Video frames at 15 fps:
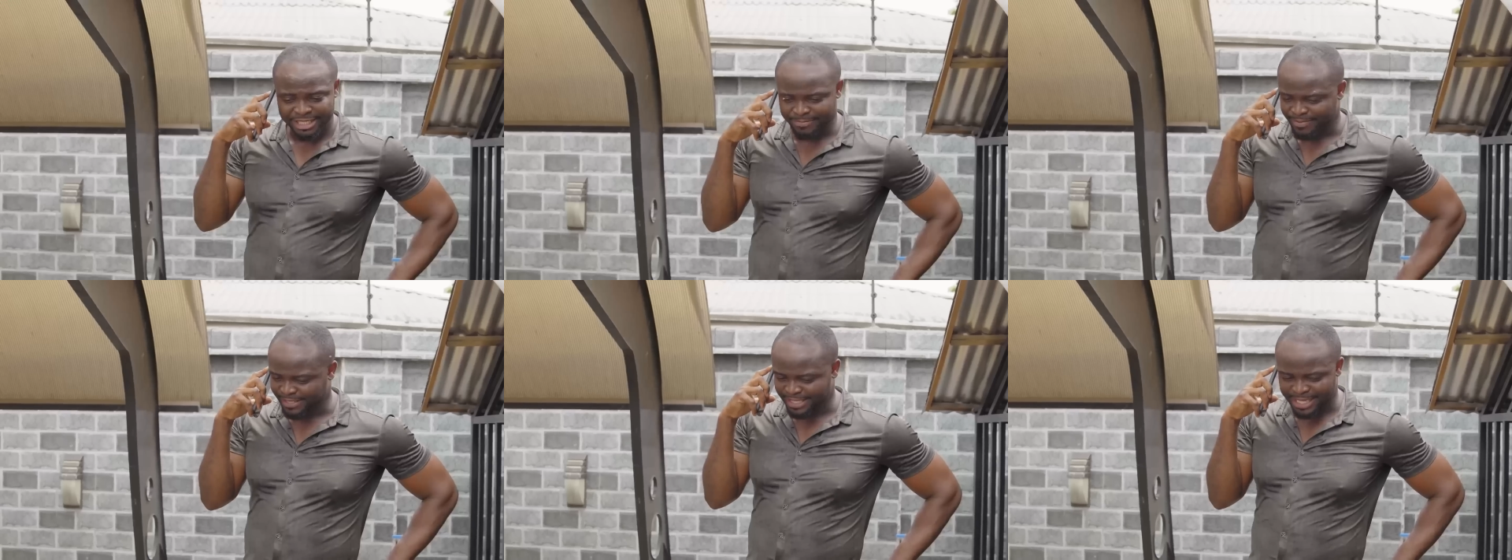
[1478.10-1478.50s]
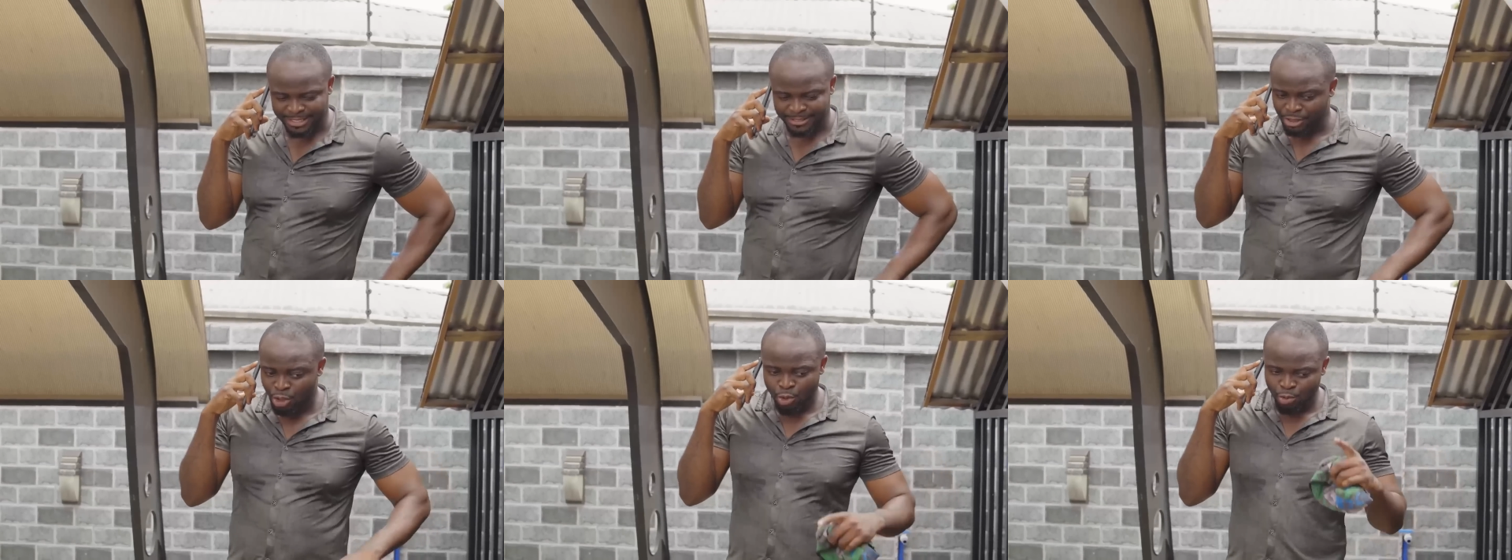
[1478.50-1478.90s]
See,
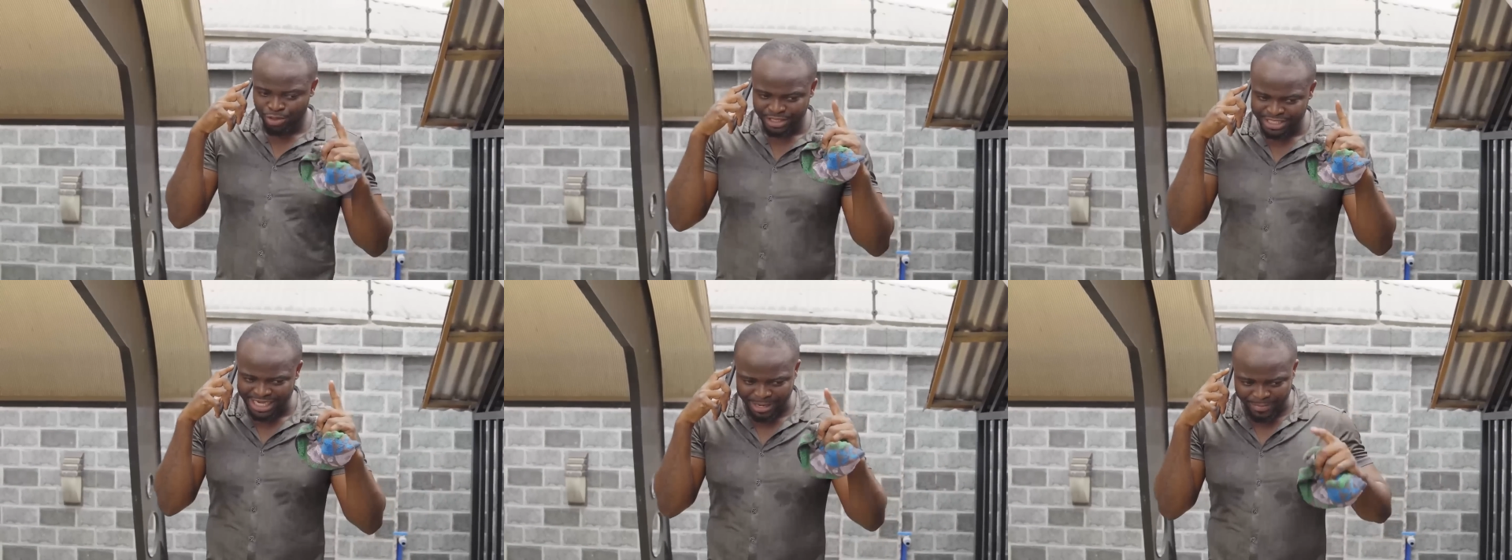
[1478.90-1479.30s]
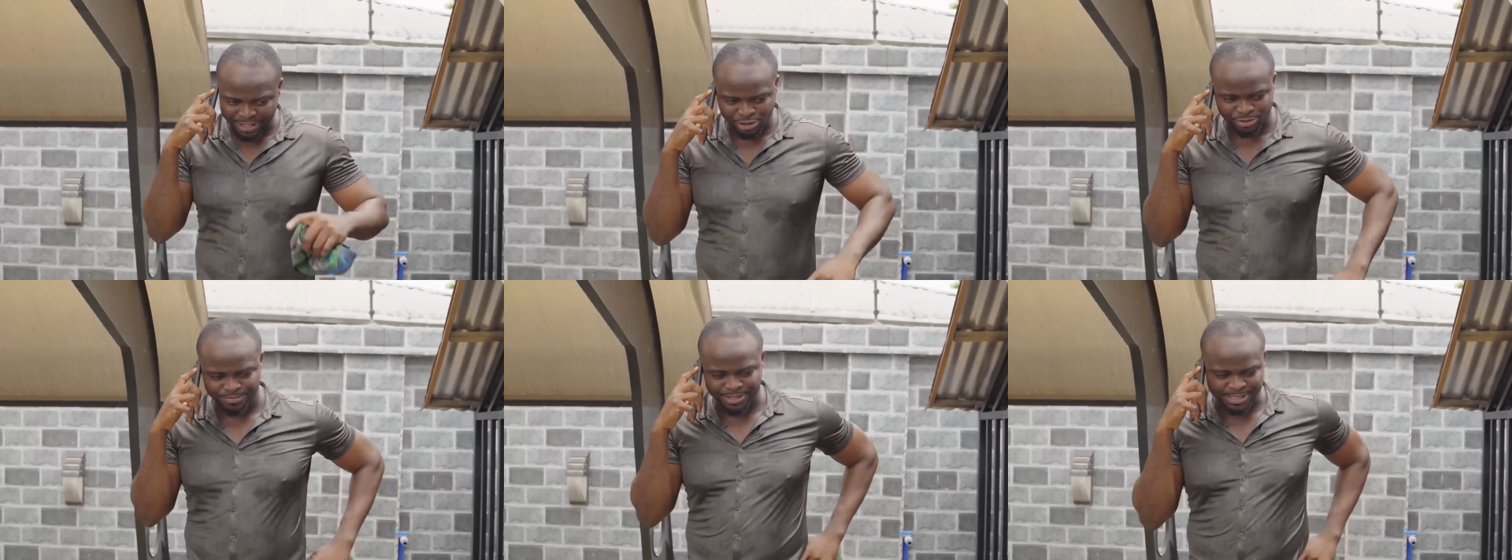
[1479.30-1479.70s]
Bisten, we need to think
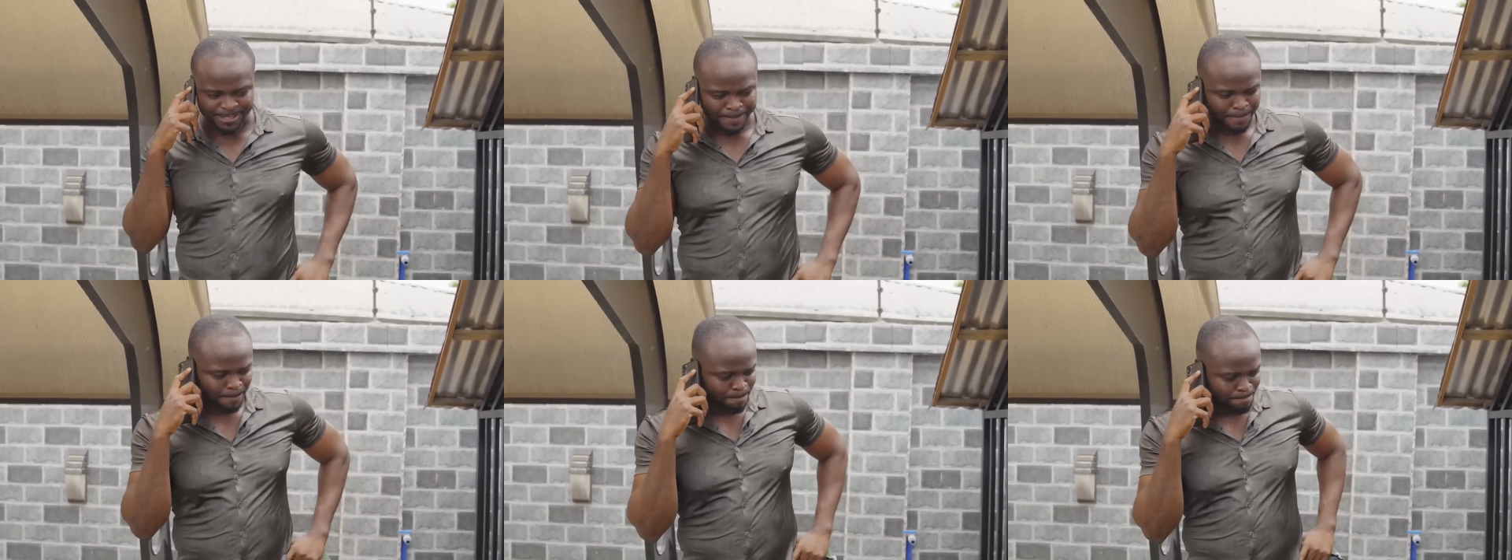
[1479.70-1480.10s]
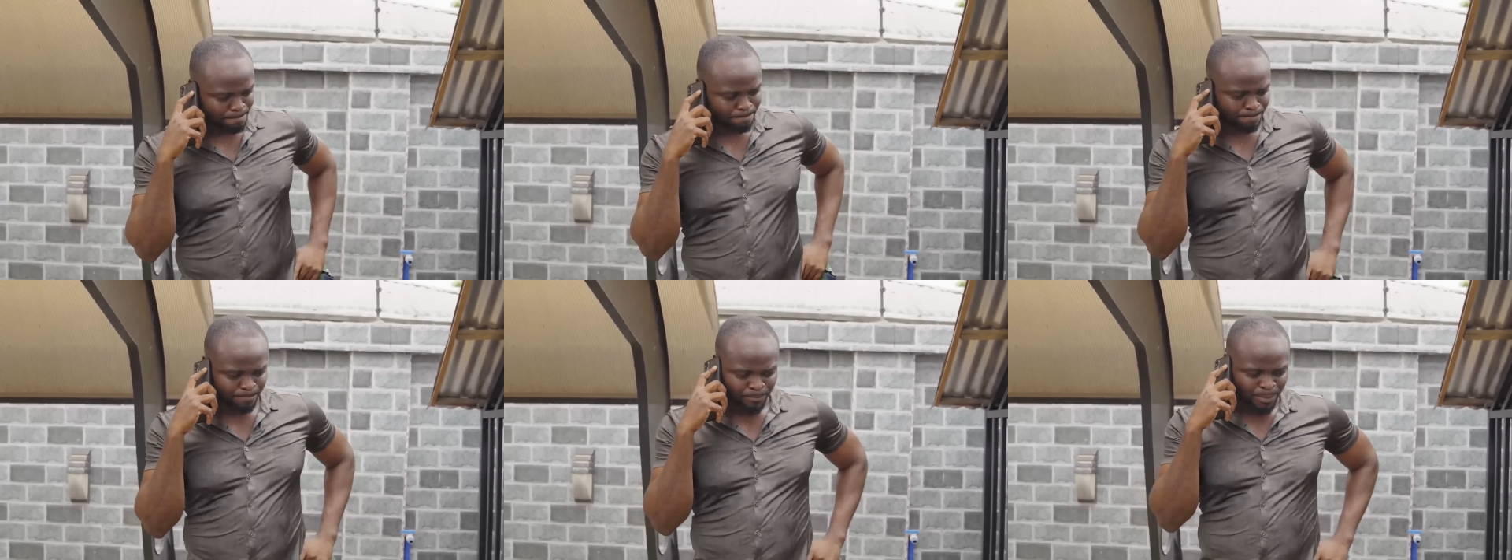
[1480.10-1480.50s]
about something.
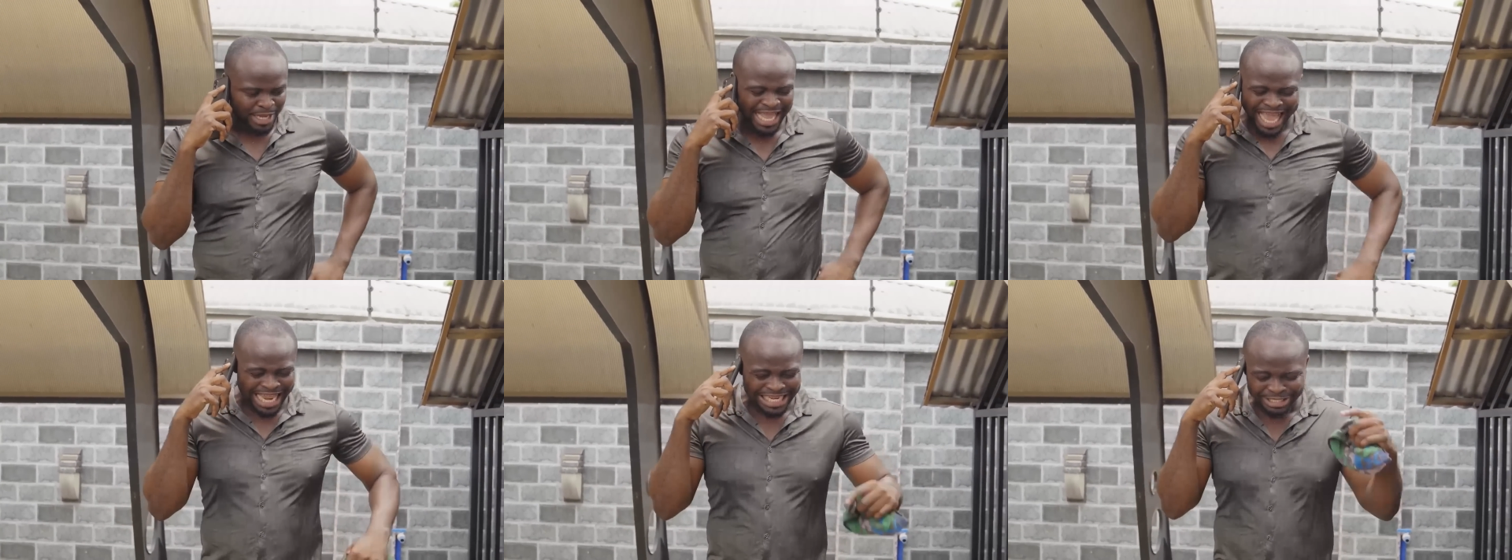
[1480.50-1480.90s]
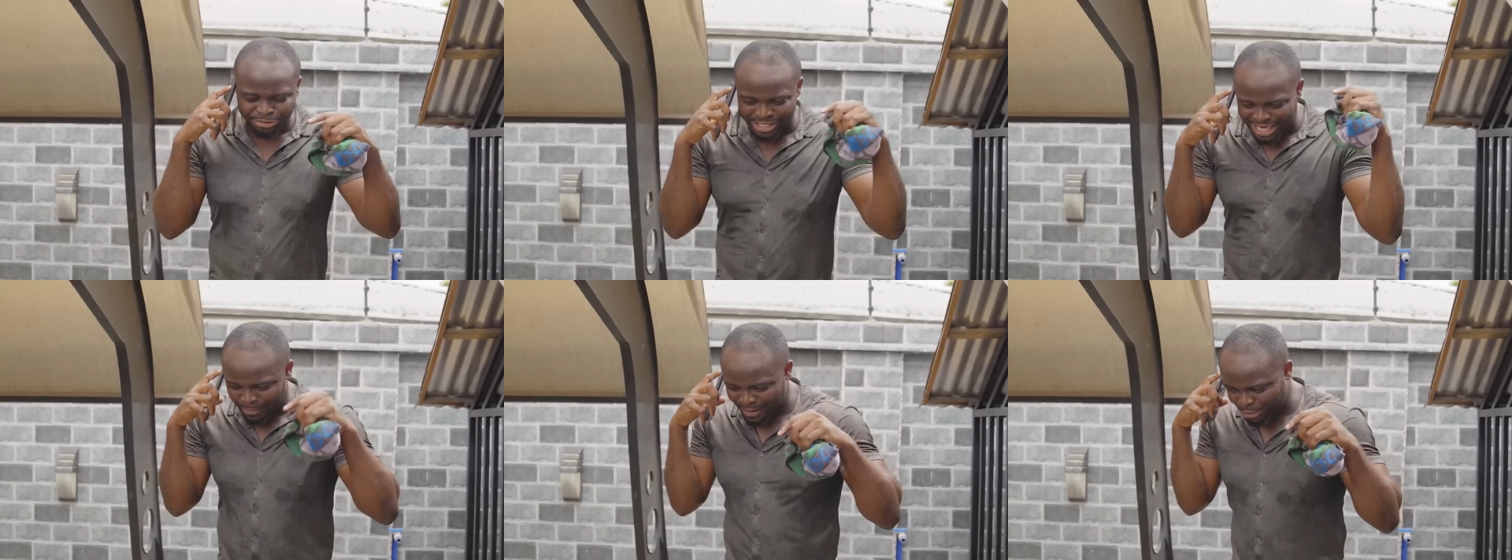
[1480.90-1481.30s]
I need
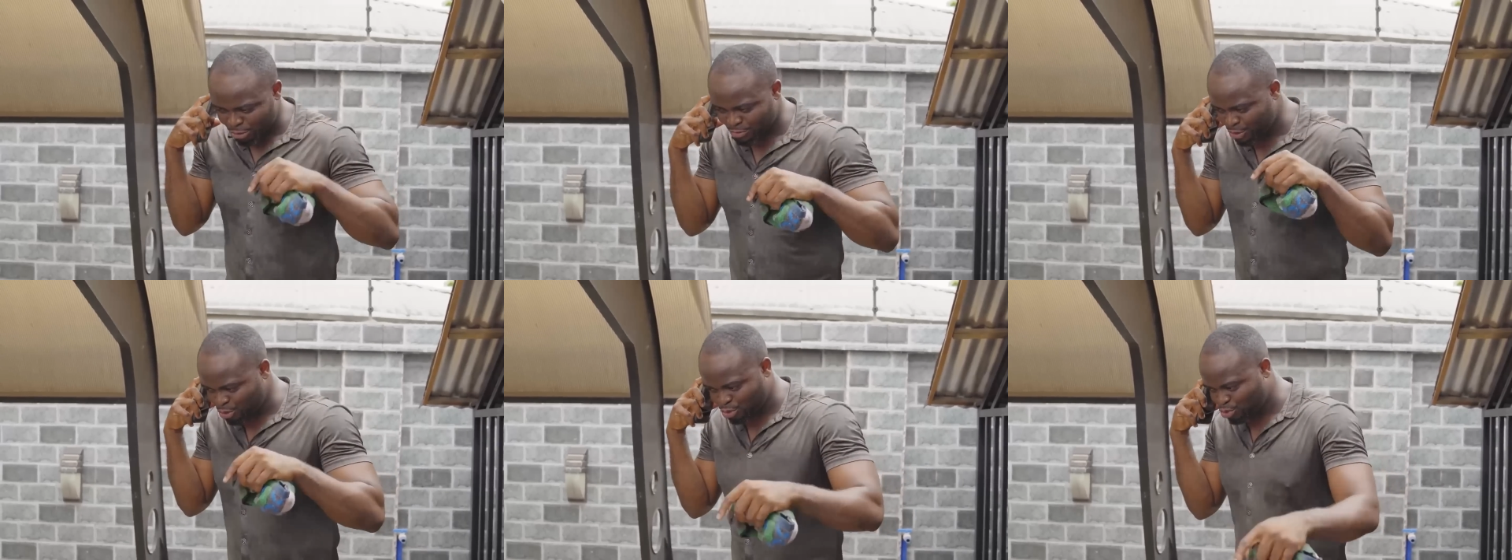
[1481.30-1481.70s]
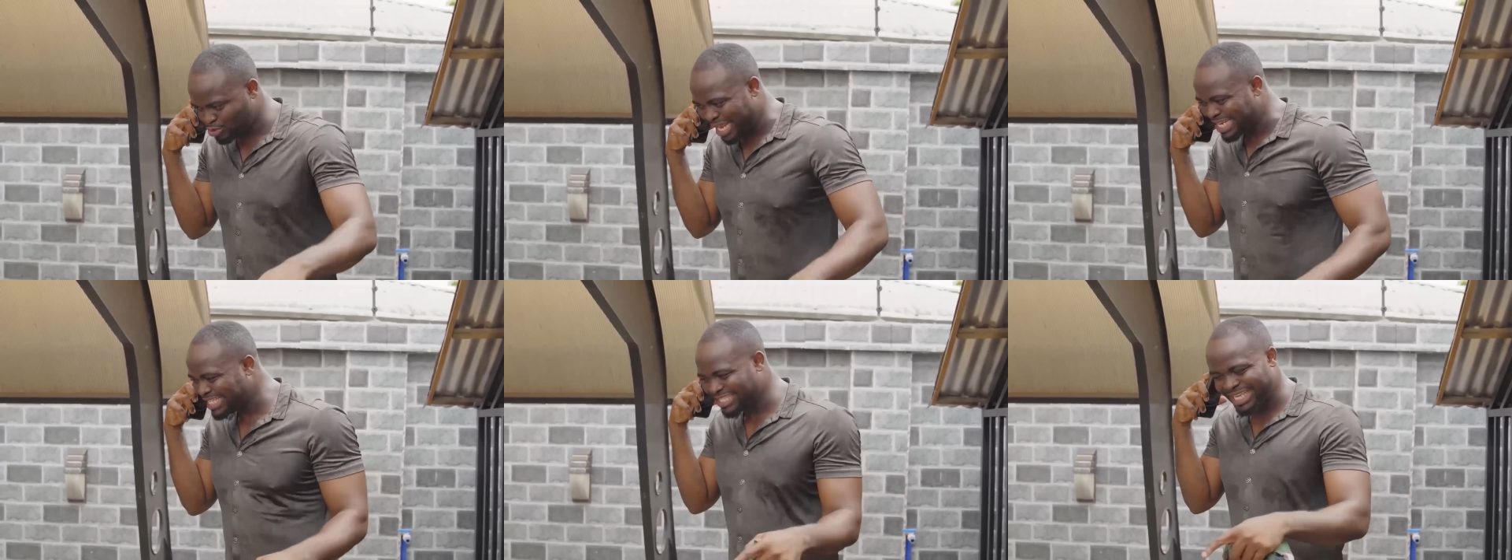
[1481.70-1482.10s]
to think about something to
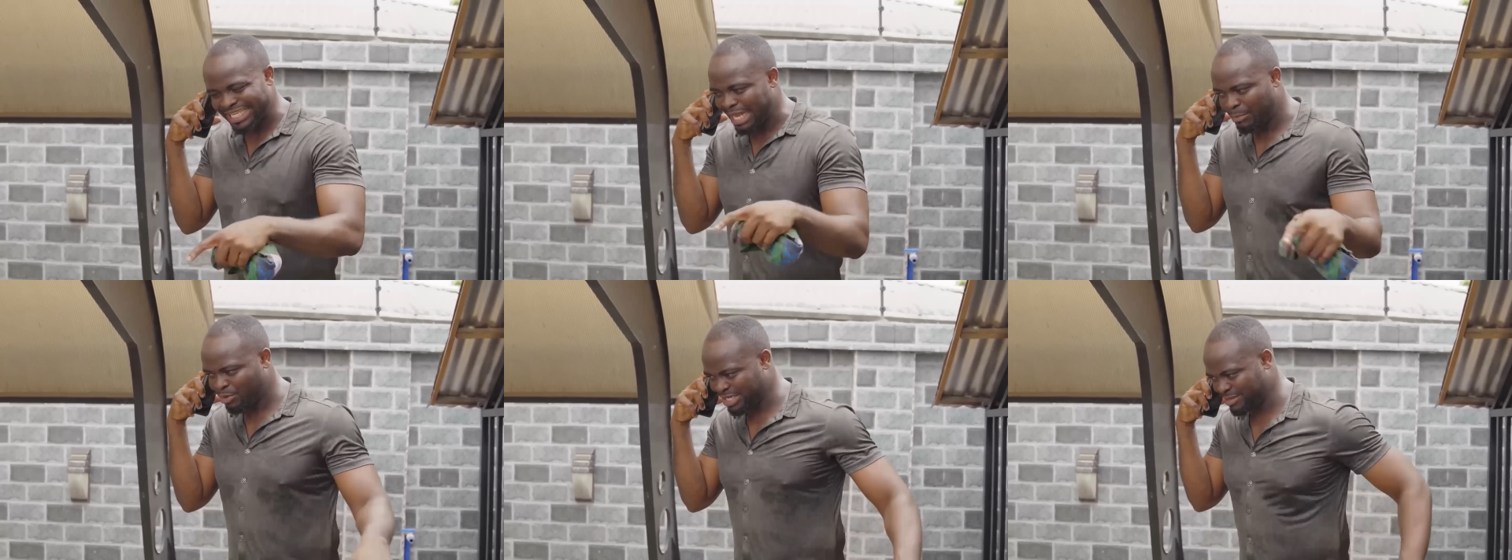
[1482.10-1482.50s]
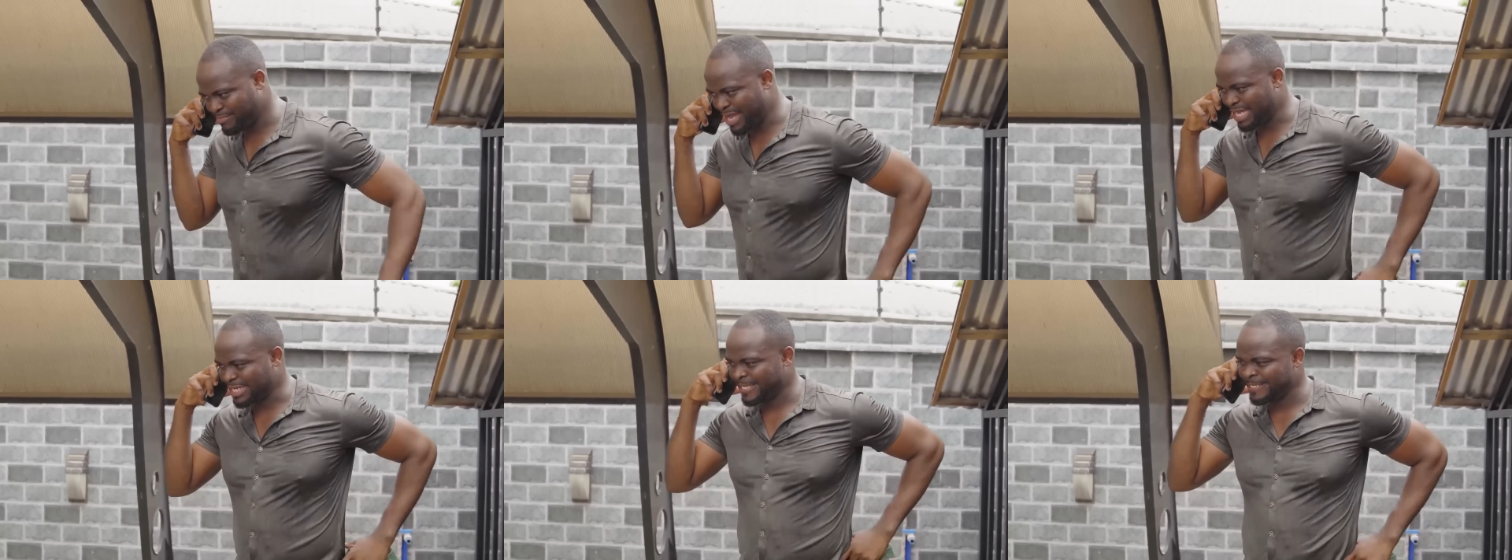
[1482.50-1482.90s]
do now. I need to get that money
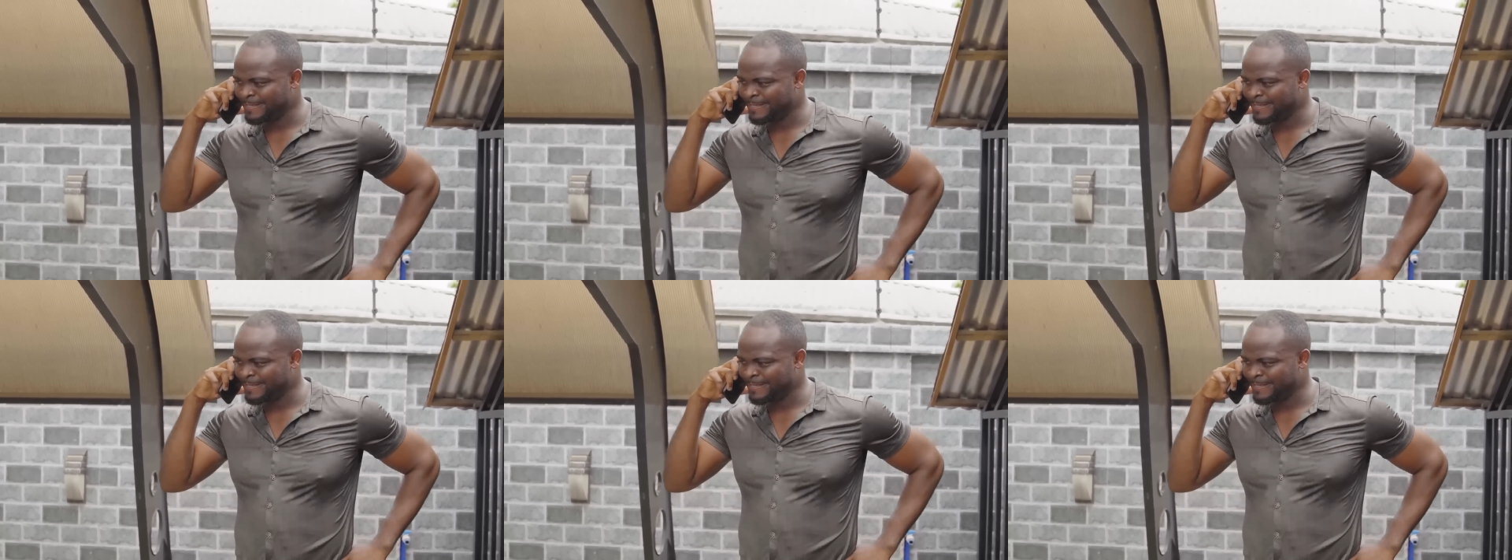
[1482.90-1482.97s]
back.